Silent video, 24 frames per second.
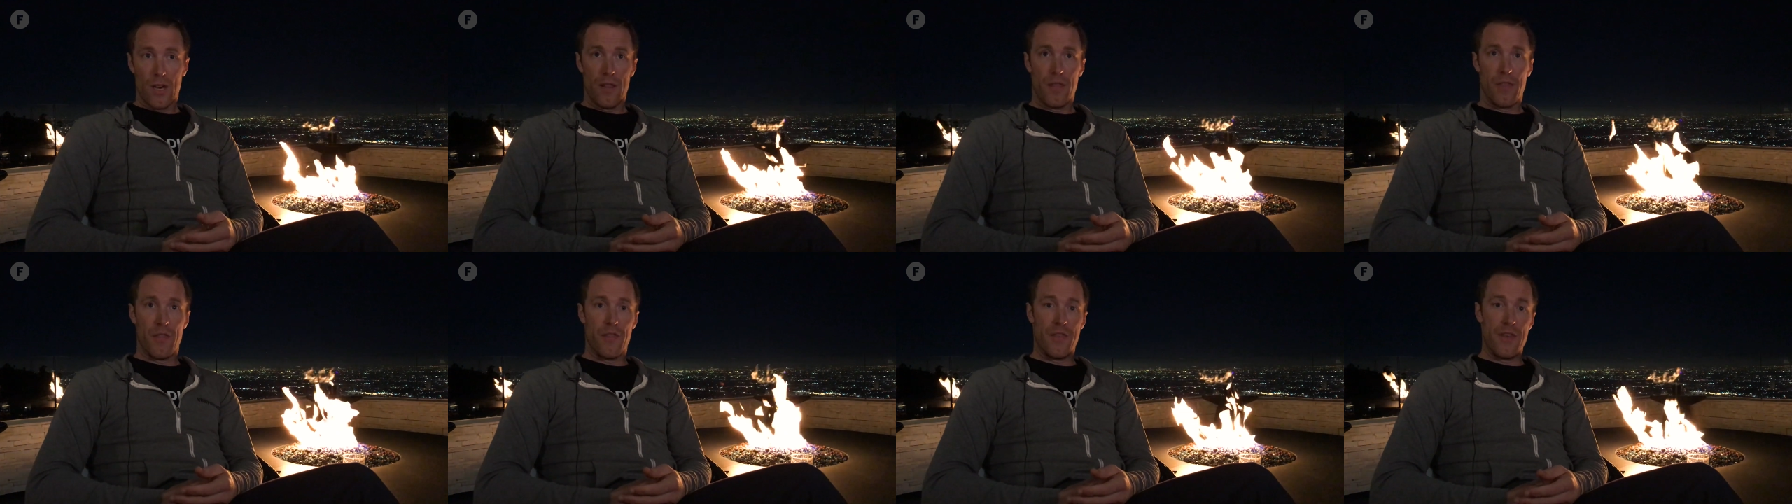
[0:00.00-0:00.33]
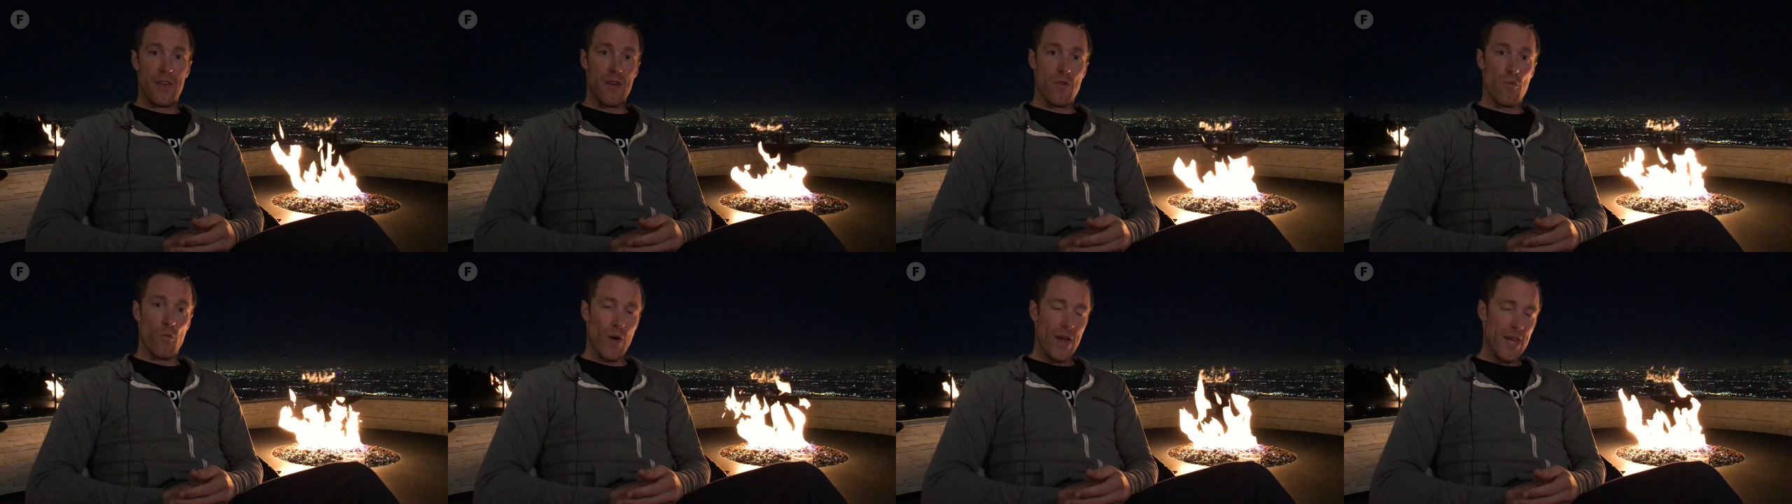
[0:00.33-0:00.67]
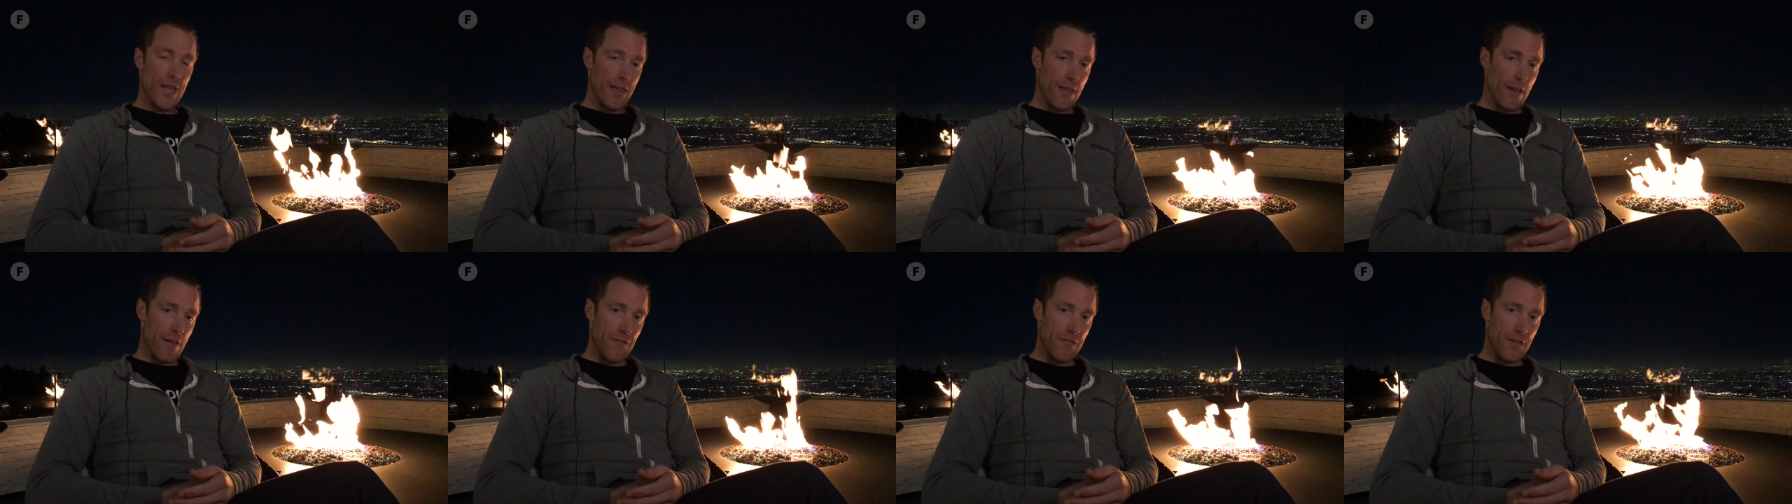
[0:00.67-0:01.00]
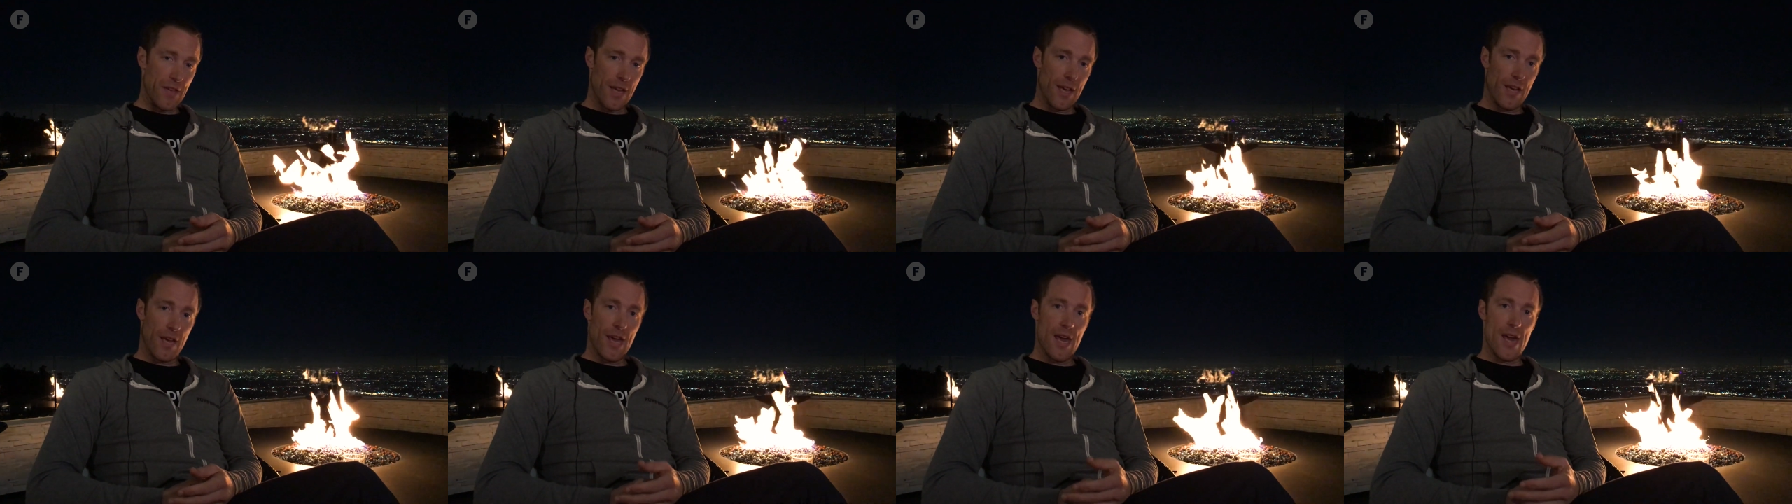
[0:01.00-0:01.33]
the
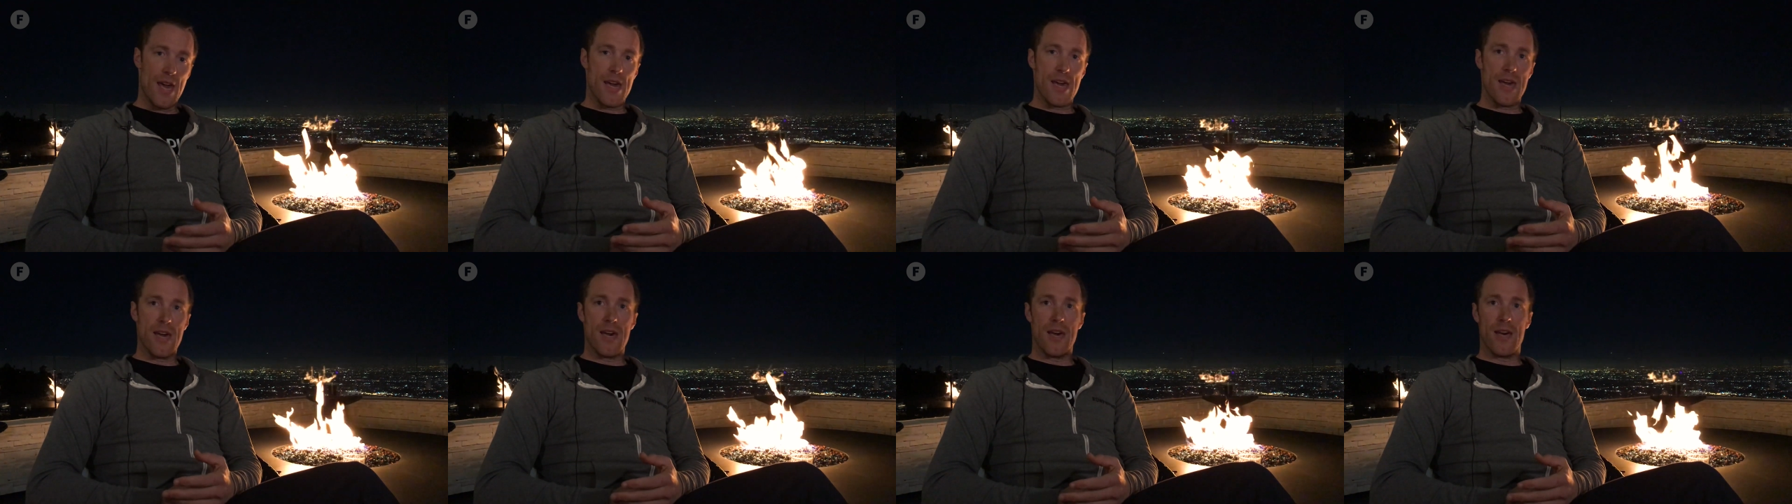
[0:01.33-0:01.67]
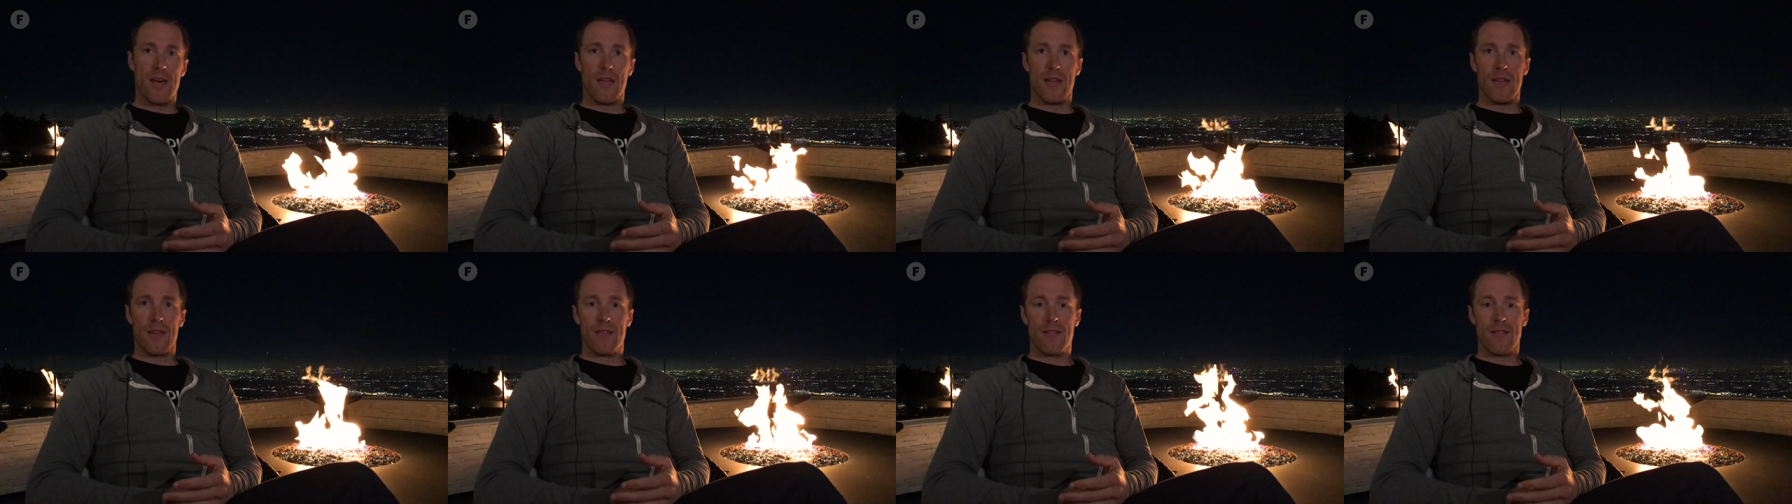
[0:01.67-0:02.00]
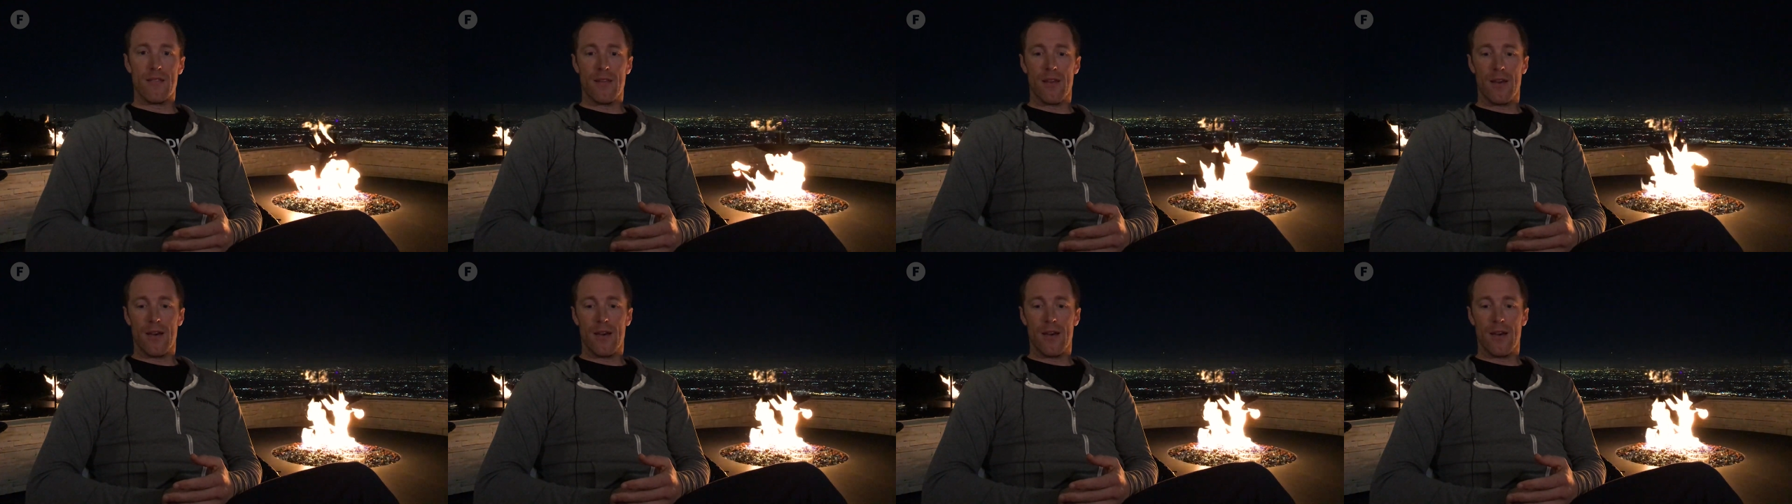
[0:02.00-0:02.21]
weightlifting and